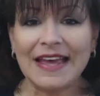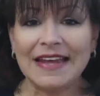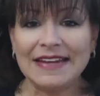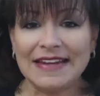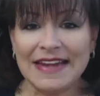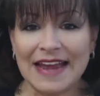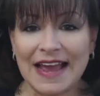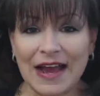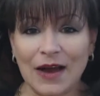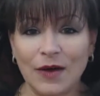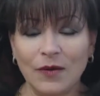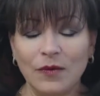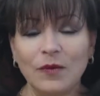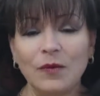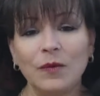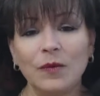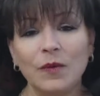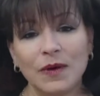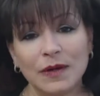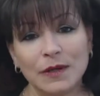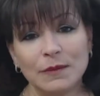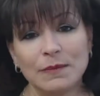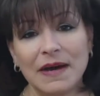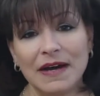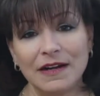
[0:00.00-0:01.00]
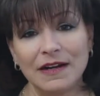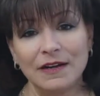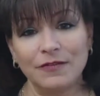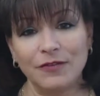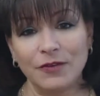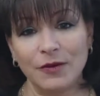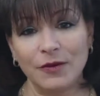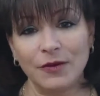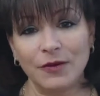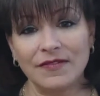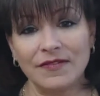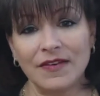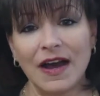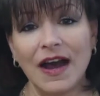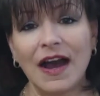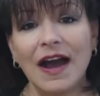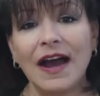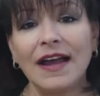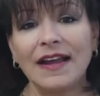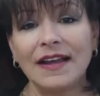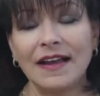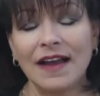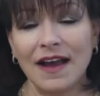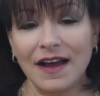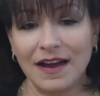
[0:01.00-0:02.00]
Now, what about if you have a
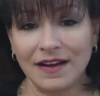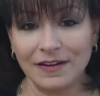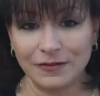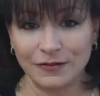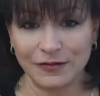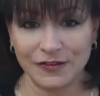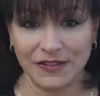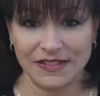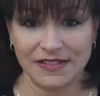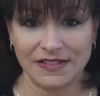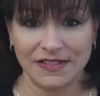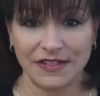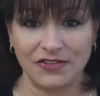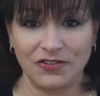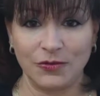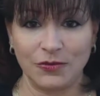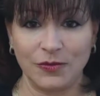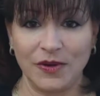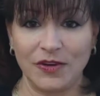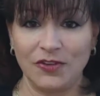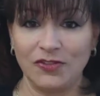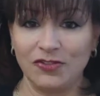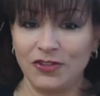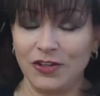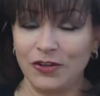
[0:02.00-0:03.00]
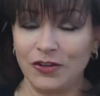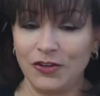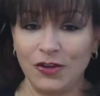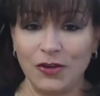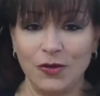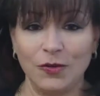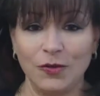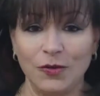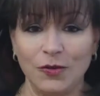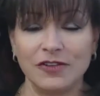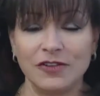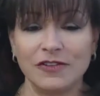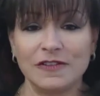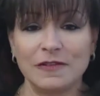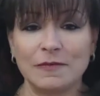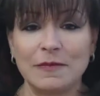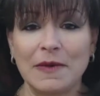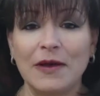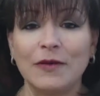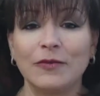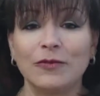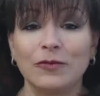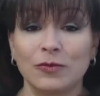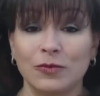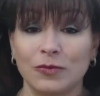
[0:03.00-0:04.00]
high conflict situation and you and your
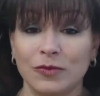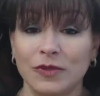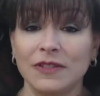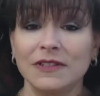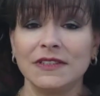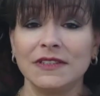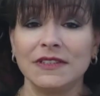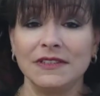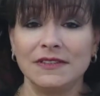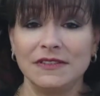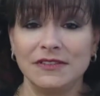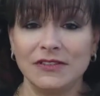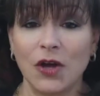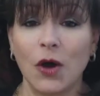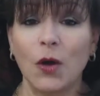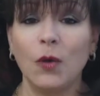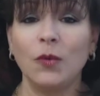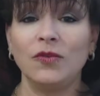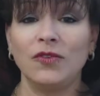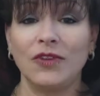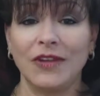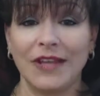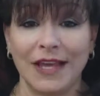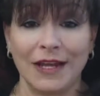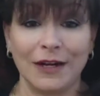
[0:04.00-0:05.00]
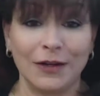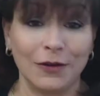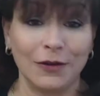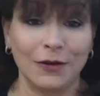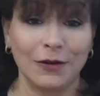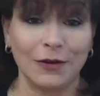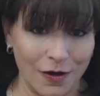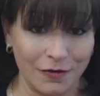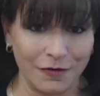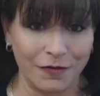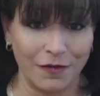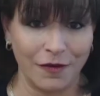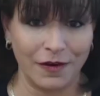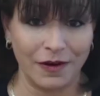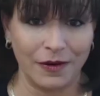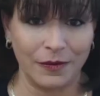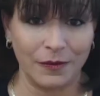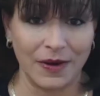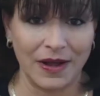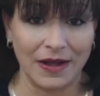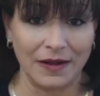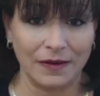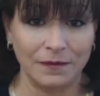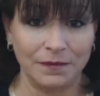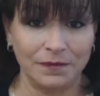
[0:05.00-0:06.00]
spouse really don't get along very
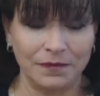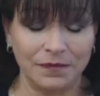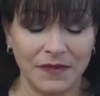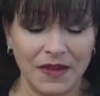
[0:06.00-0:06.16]
well?